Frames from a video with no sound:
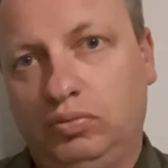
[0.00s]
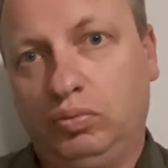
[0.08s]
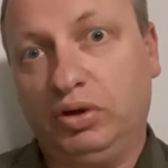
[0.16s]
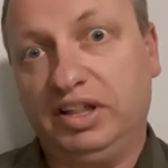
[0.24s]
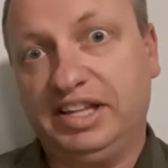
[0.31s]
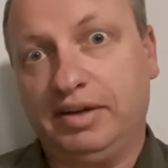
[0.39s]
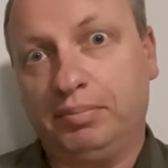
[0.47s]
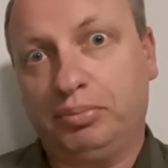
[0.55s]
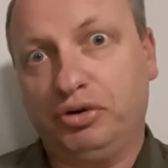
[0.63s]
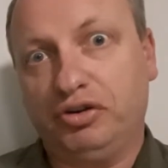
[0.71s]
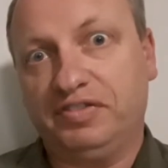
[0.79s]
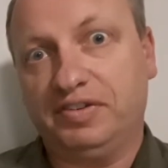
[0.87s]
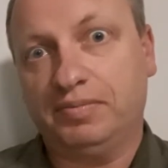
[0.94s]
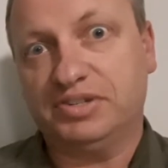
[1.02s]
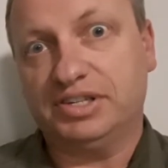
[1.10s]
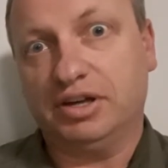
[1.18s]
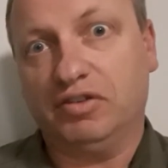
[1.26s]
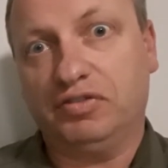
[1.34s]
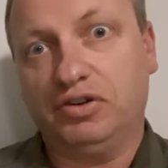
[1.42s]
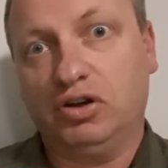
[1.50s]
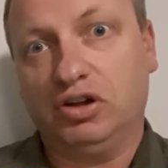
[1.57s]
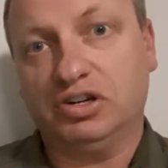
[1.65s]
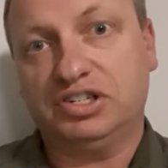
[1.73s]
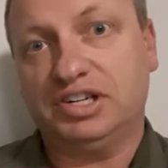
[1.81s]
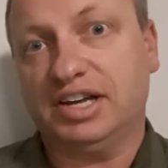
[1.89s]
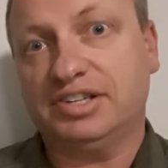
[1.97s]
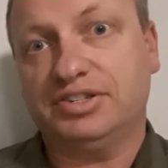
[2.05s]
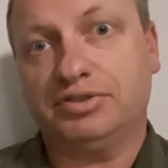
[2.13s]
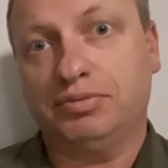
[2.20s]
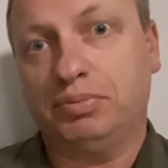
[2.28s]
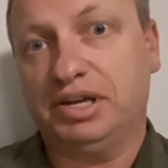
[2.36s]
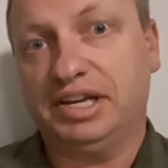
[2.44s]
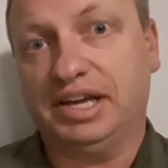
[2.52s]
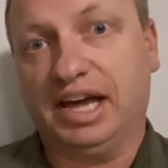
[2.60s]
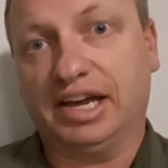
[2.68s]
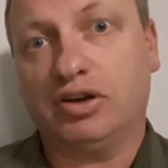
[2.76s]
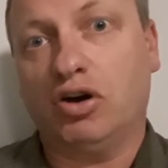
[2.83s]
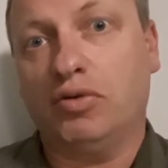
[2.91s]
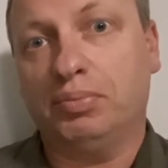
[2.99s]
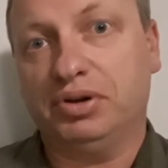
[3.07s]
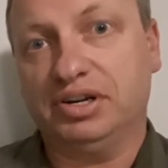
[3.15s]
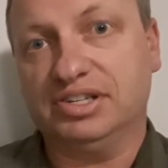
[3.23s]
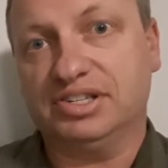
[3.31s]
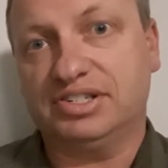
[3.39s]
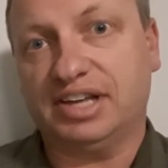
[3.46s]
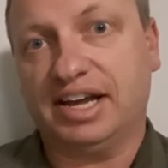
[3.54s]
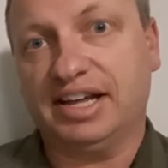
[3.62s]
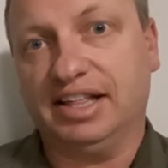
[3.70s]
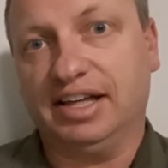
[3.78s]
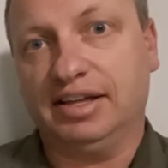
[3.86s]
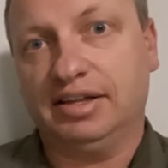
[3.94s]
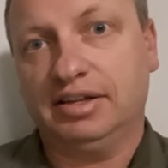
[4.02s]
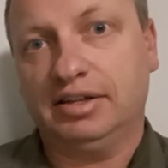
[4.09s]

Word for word: William proved himself not just to be a competent sailor,